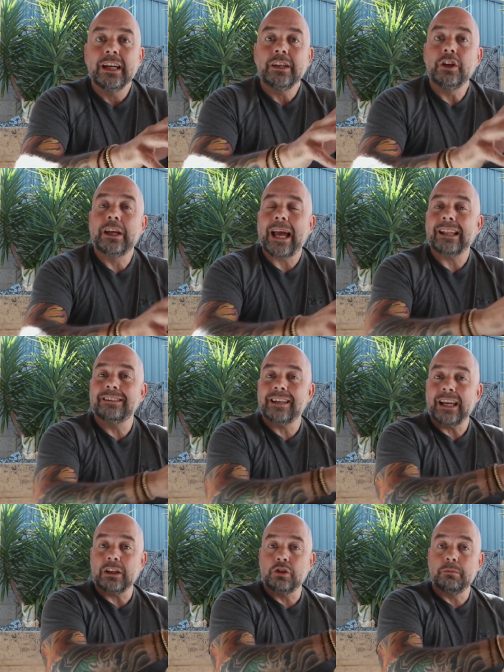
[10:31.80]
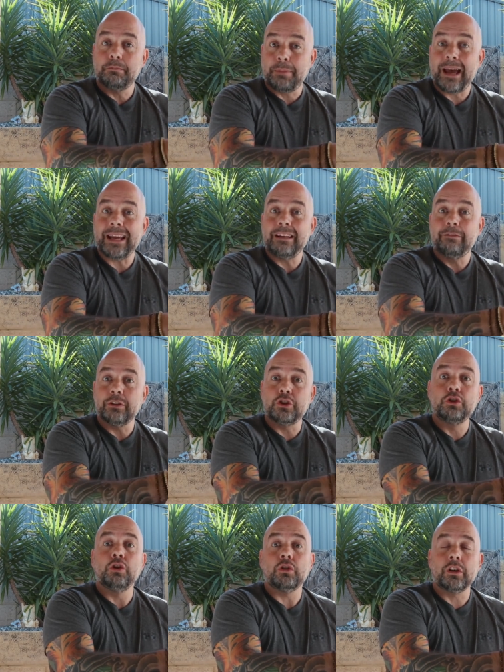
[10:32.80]
You can take pay for
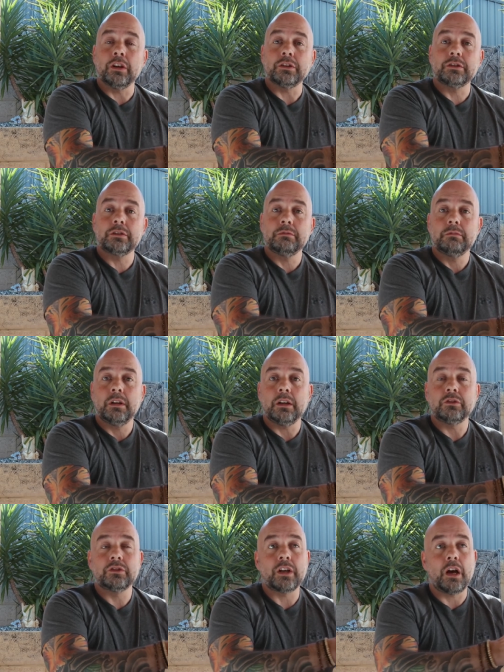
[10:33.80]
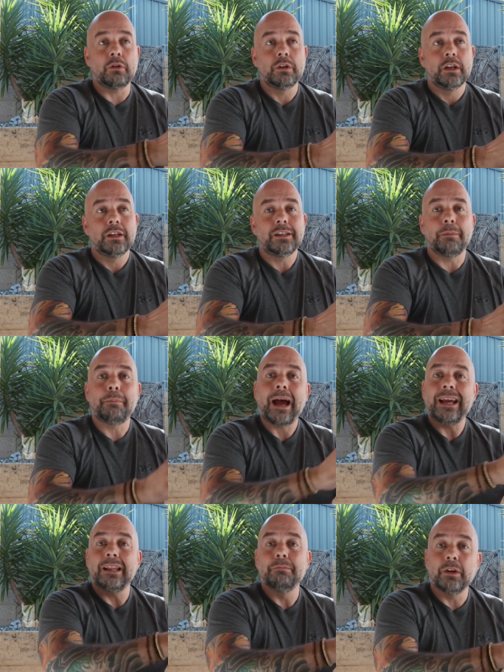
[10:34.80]
shortcuts, and so you
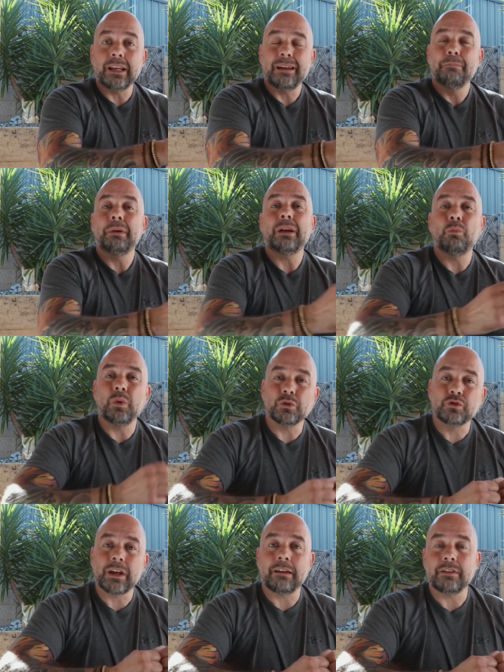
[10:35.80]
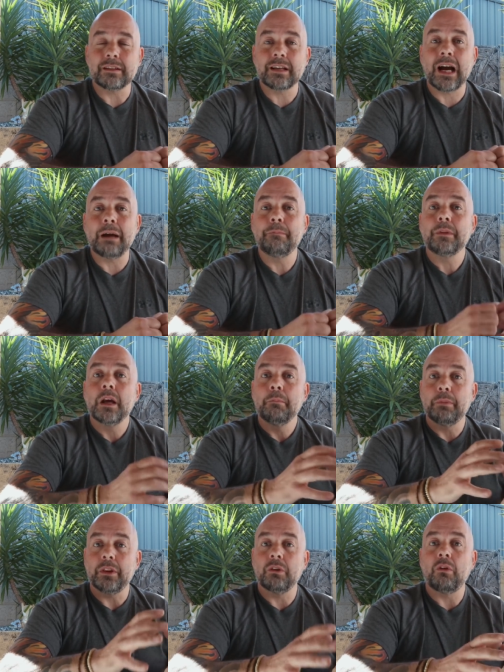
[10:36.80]
pay the money, but it will save you time.
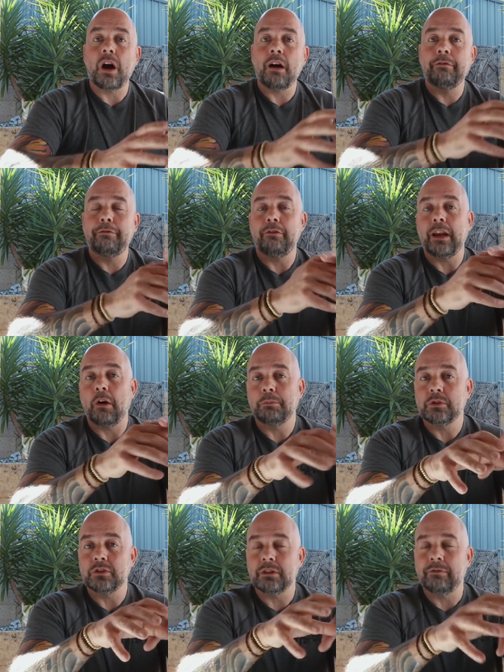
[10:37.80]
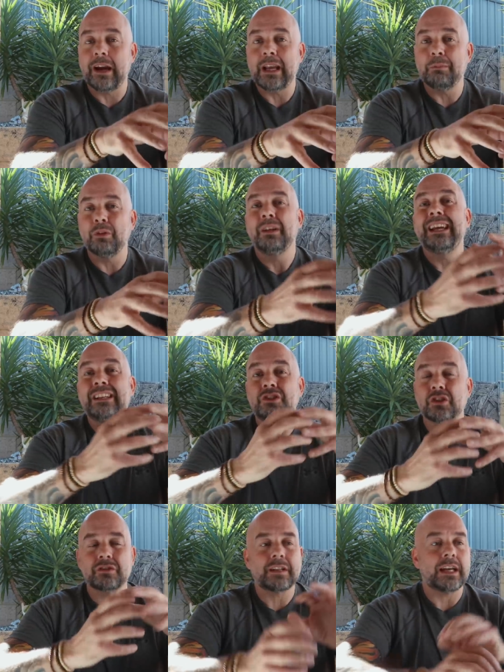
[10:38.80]
But there are free options available. It
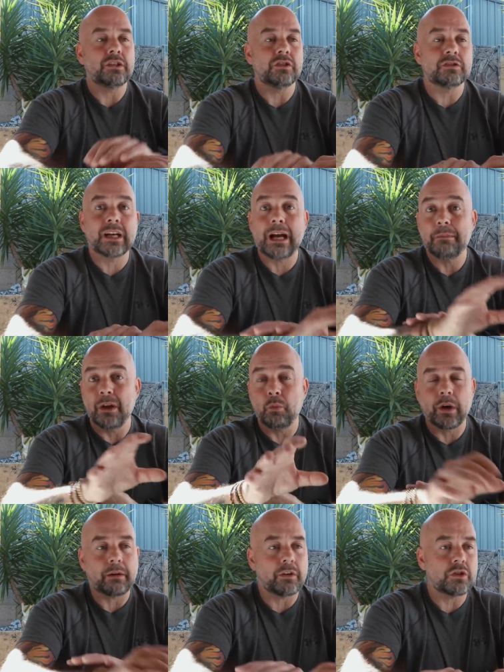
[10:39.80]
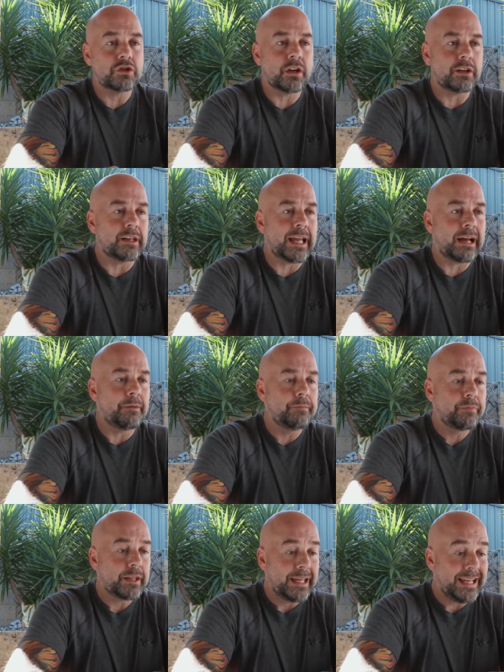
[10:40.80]
just takes your time. And what I'm going to show you now
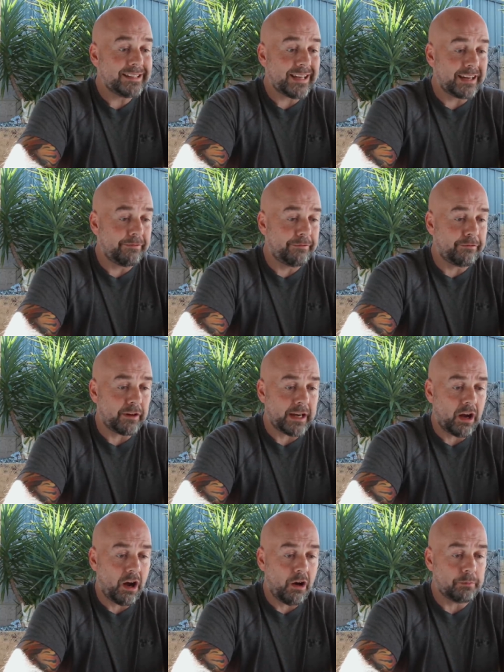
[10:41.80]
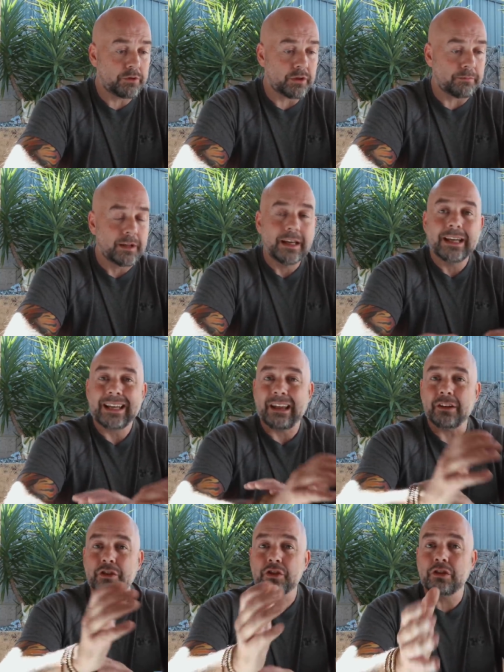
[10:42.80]
is a free option.
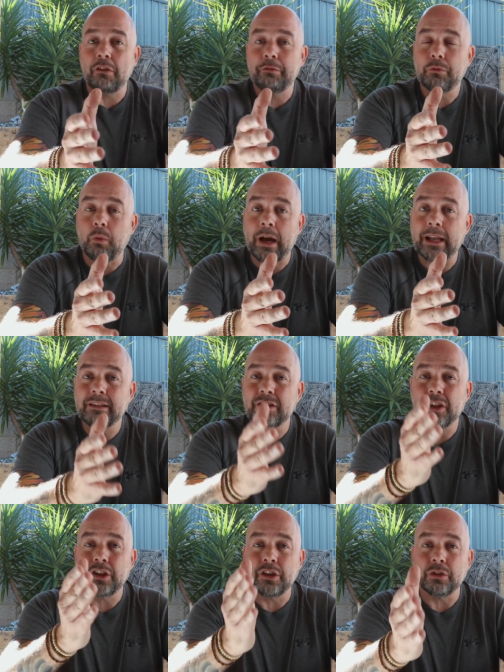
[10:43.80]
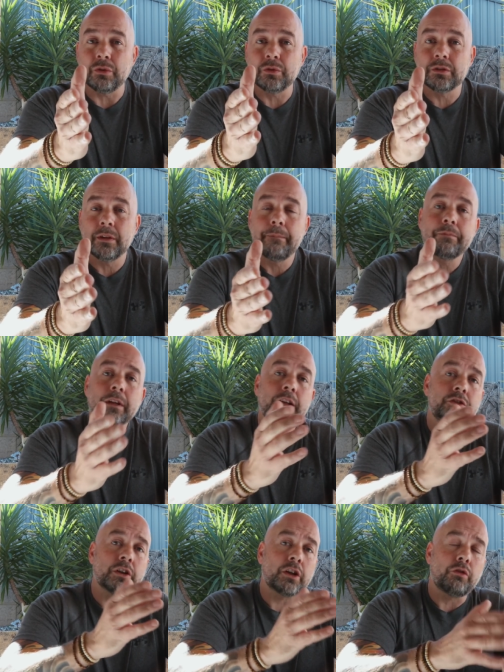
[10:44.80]
Now, the software to use
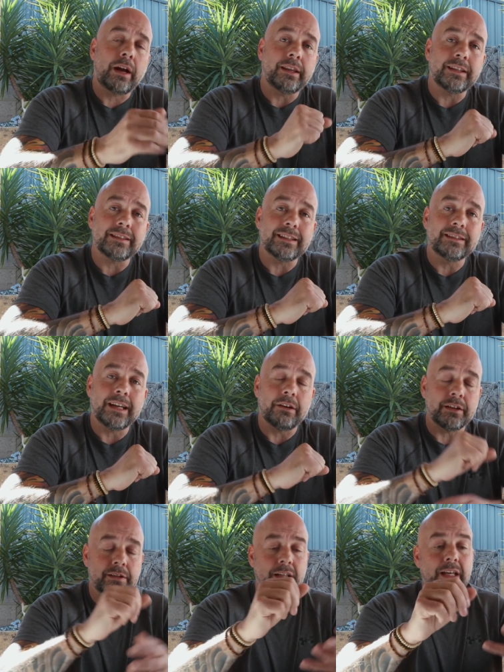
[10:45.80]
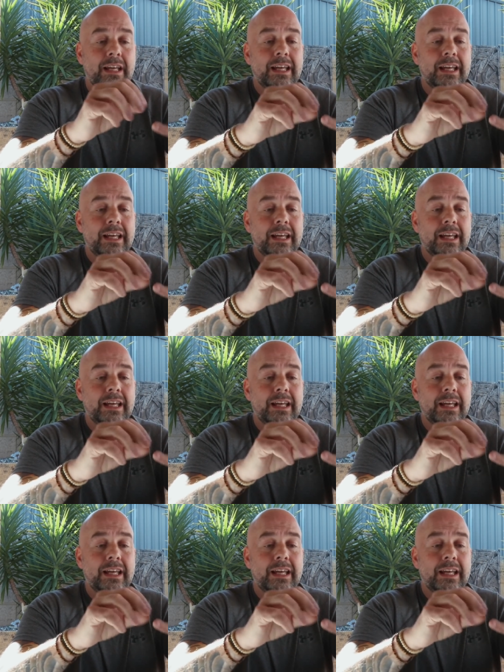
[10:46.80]
to create these interiors